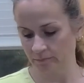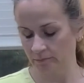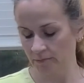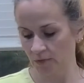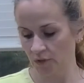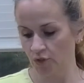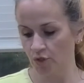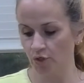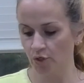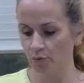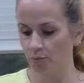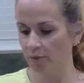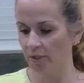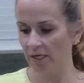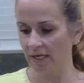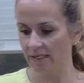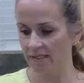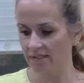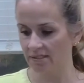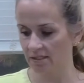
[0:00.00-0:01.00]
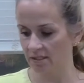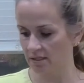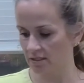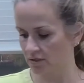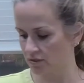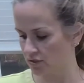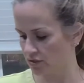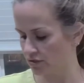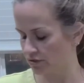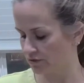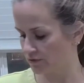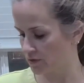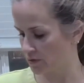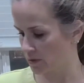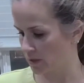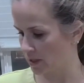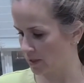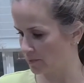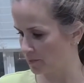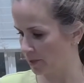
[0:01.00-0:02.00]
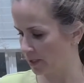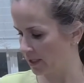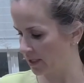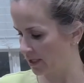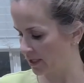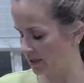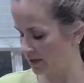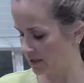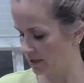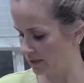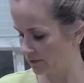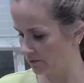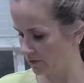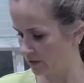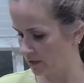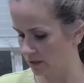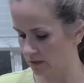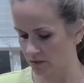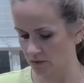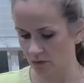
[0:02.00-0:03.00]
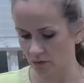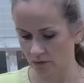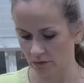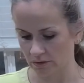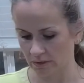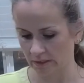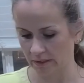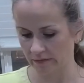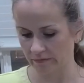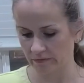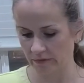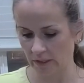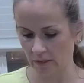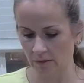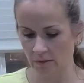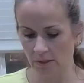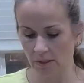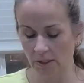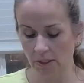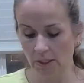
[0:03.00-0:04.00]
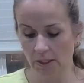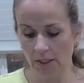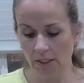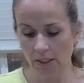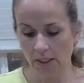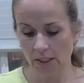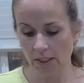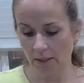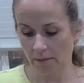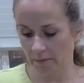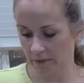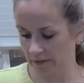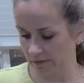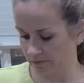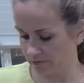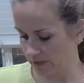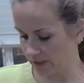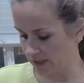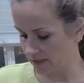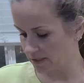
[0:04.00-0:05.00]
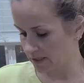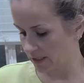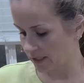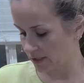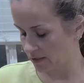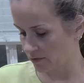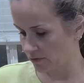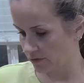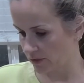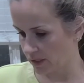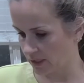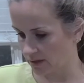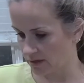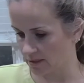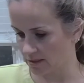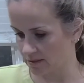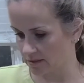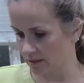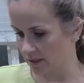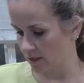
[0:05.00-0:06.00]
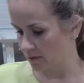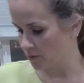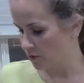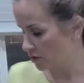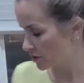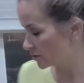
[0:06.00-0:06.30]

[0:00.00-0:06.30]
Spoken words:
You could put ice in this too if you want, but I think everything is cold enough now. And in fact, I don't need this anymore,